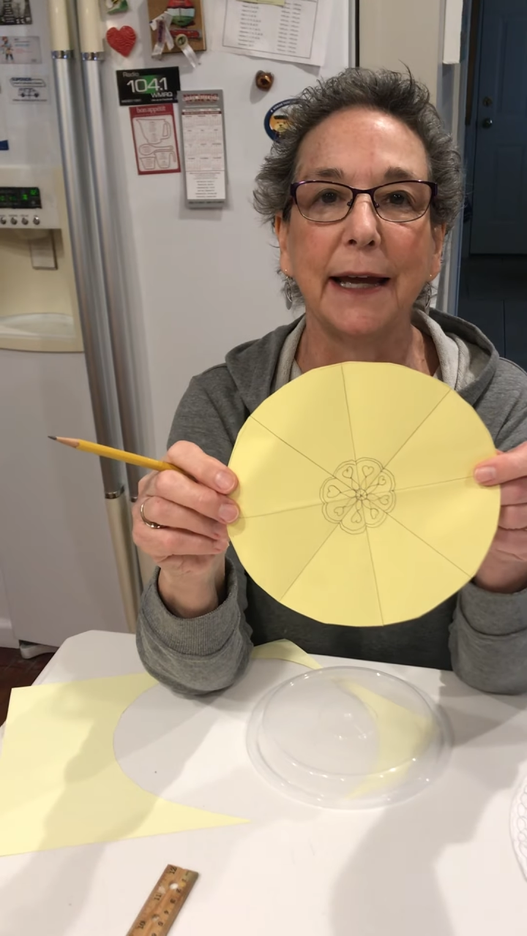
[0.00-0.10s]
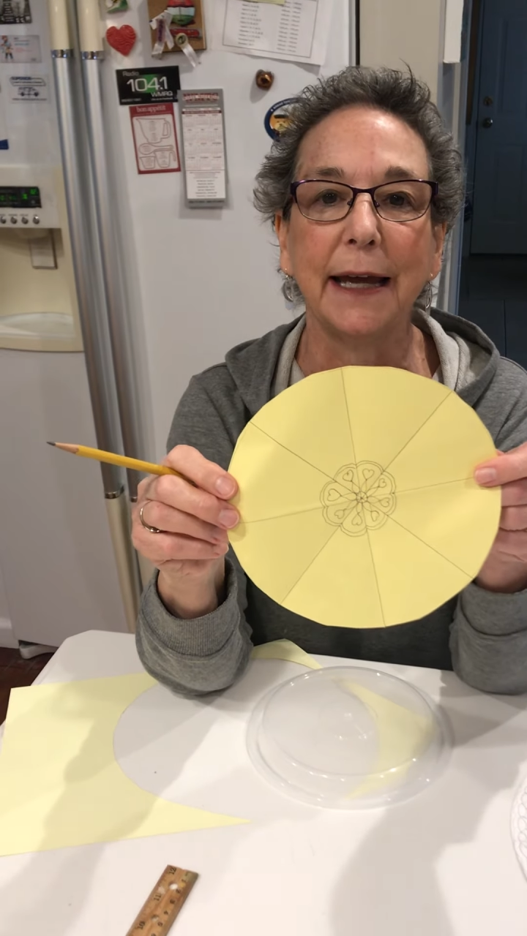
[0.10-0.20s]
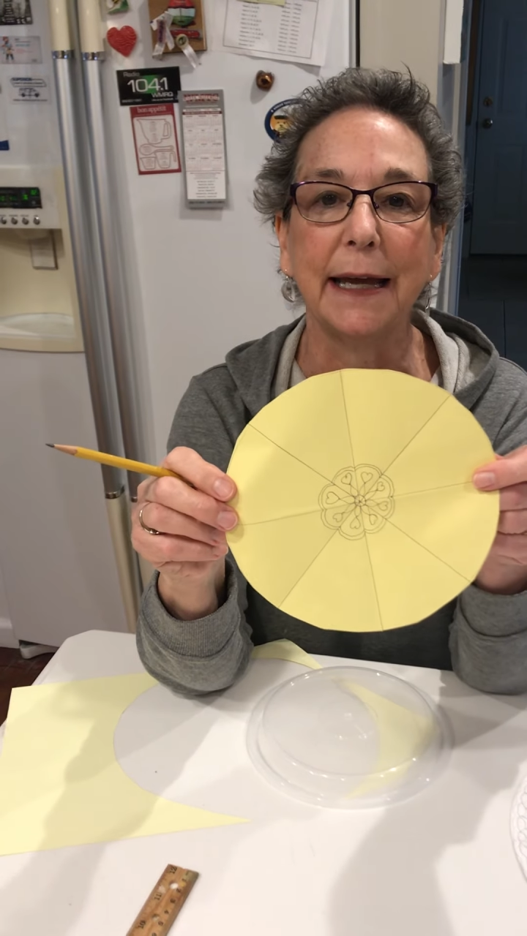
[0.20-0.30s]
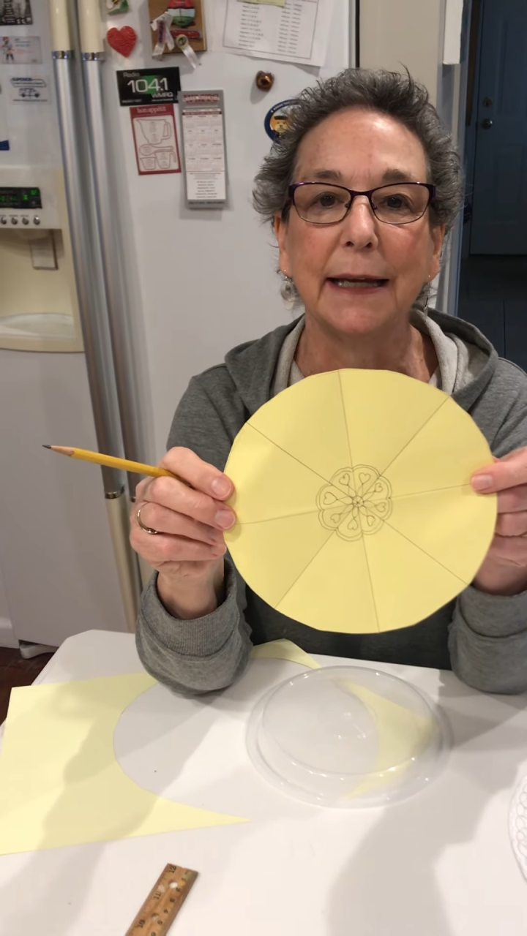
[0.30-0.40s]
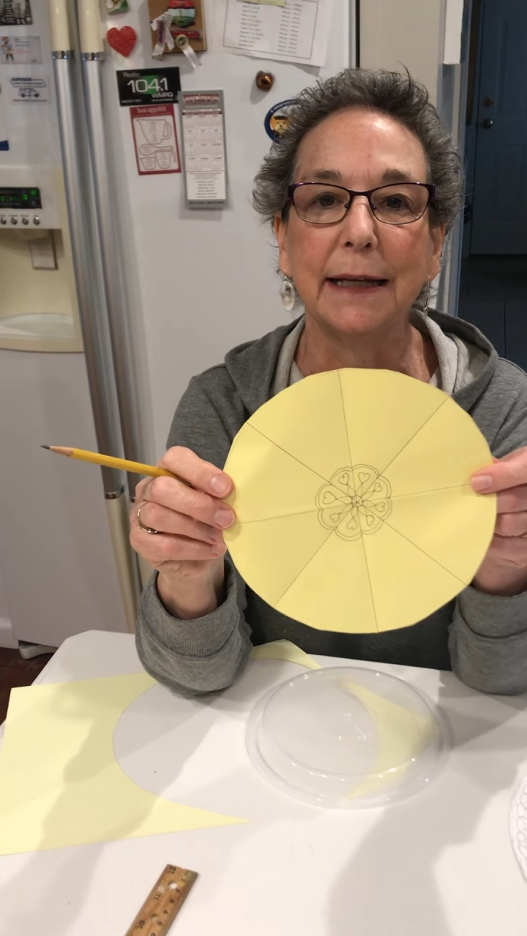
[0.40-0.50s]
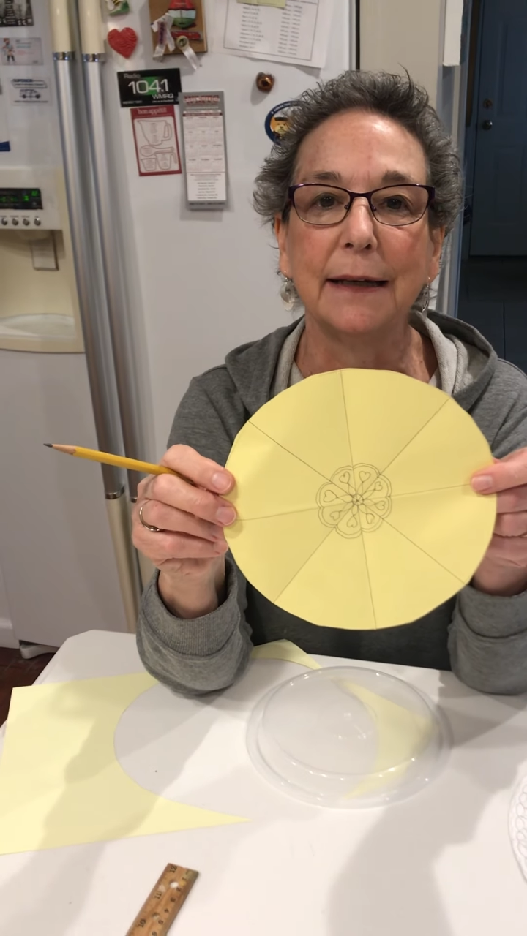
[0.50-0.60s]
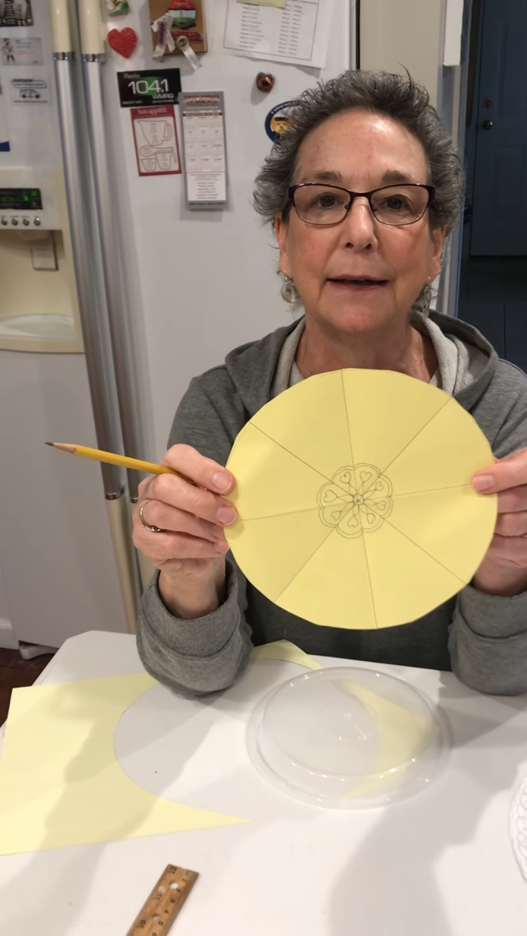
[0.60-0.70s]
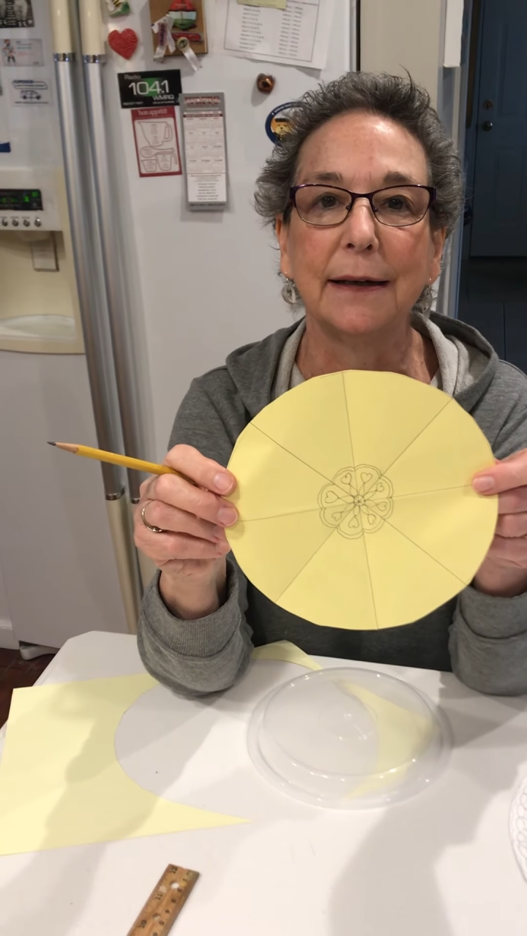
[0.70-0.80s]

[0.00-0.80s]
And